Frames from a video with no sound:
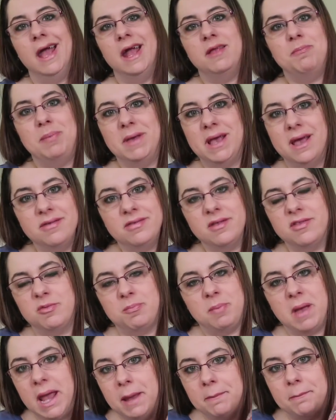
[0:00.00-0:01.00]
it's because it's
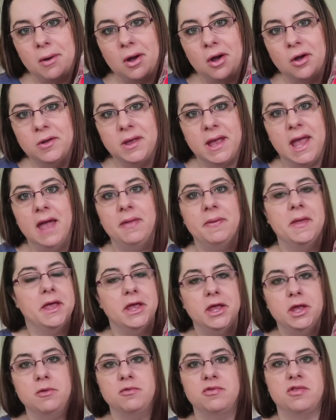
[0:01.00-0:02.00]
paper, you can't
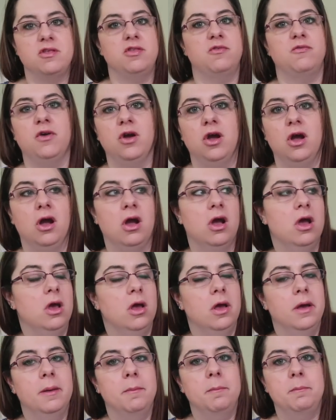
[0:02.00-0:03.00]
like use this for
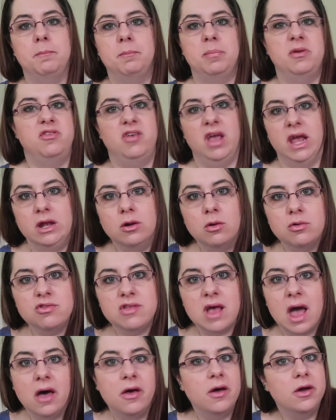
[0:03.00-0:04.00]
potato
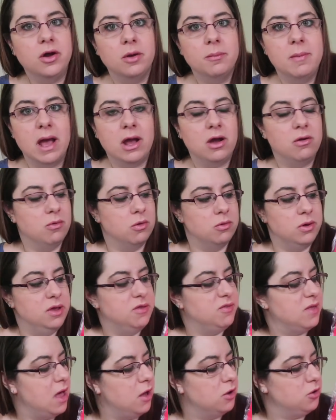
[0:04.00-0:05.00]
salad or macaroni
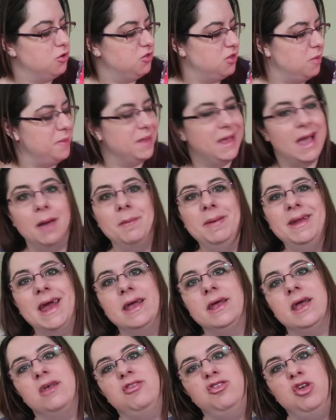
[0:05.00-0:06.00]
salad or something. I mean,
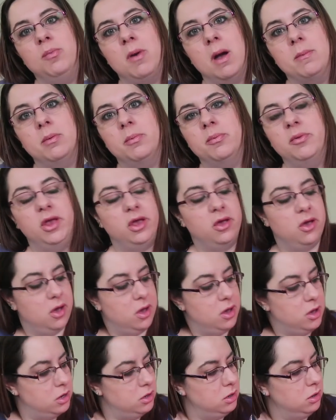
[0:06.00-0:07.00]
I guess you probably
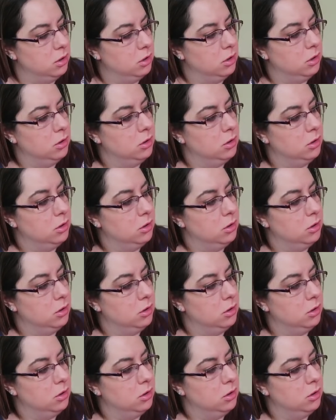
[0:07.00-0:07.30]
could.